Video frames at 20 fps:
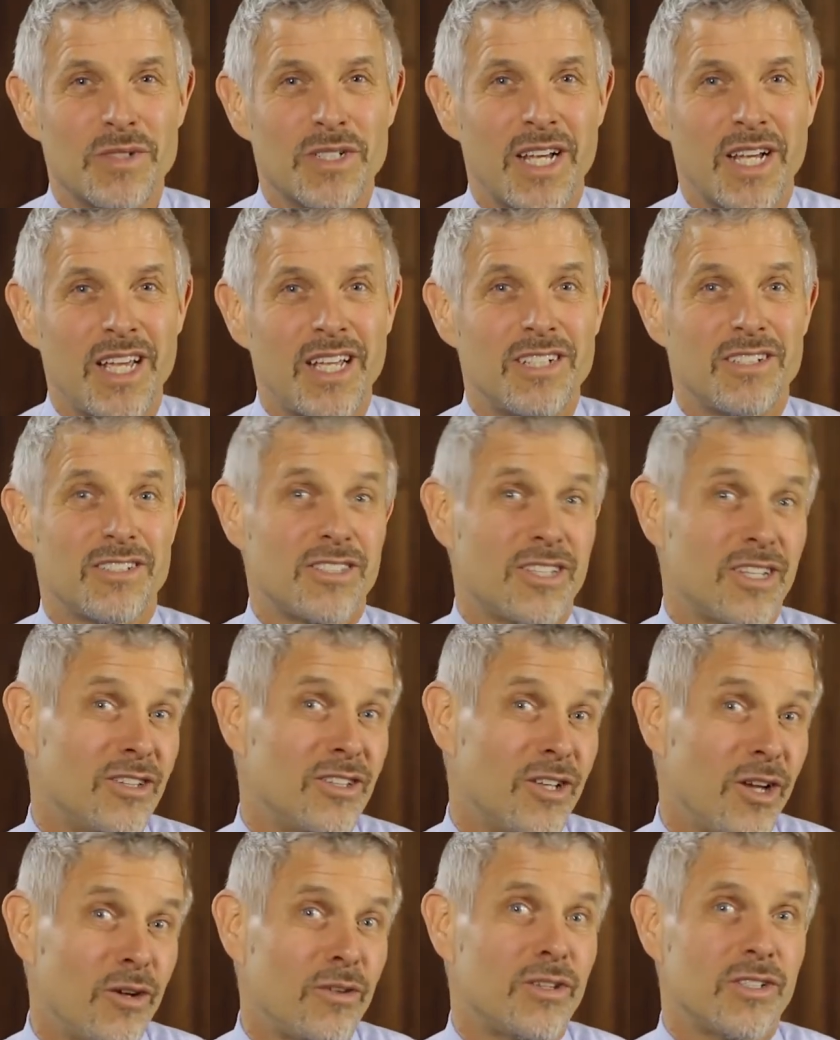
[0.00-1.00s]
change is to
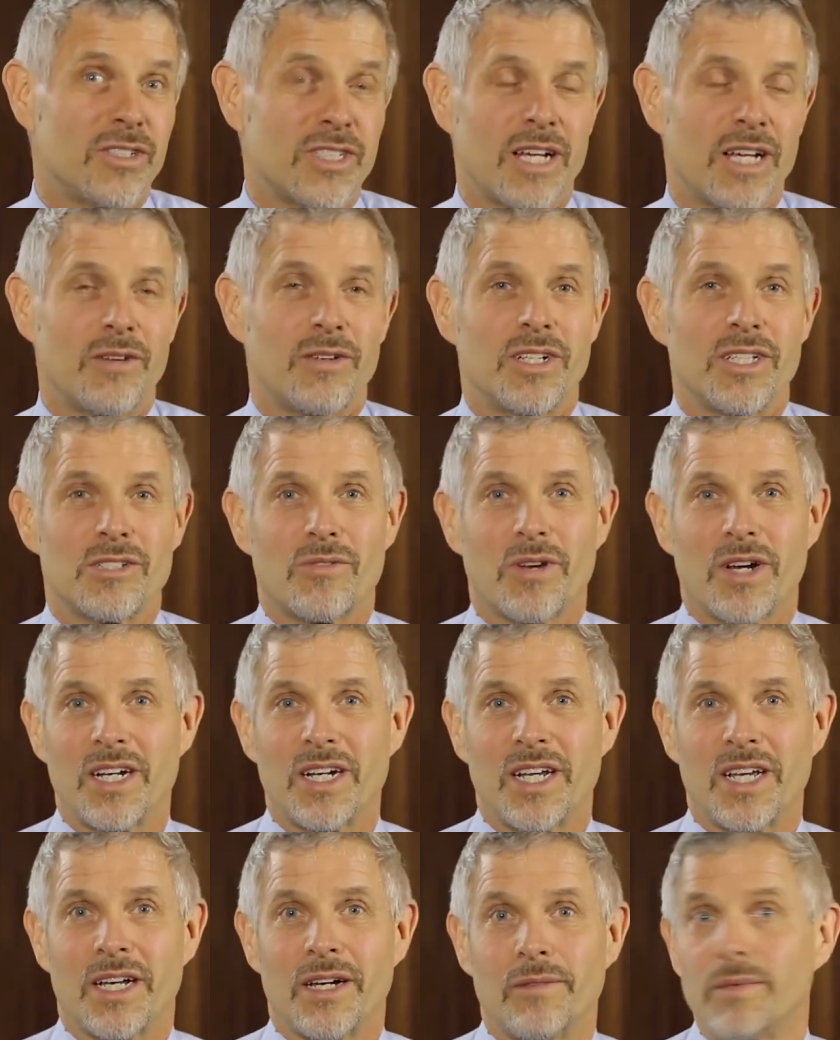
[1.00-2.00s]
notice how it is right
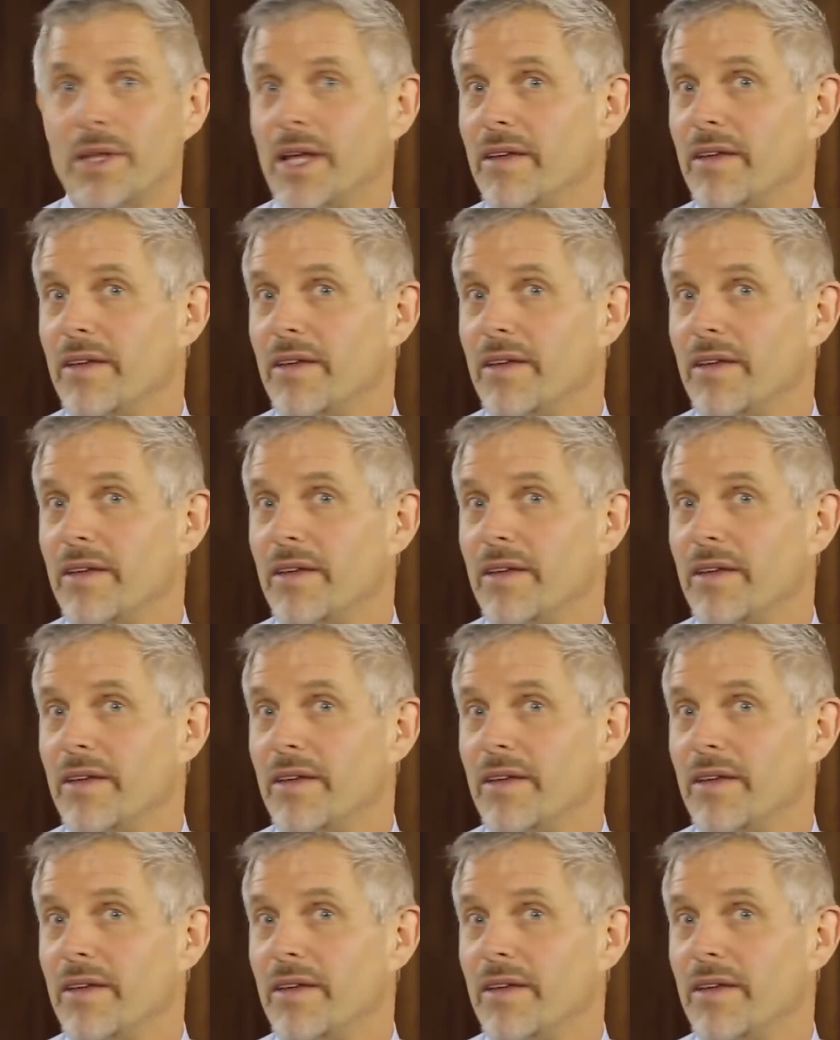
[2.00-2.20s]
now.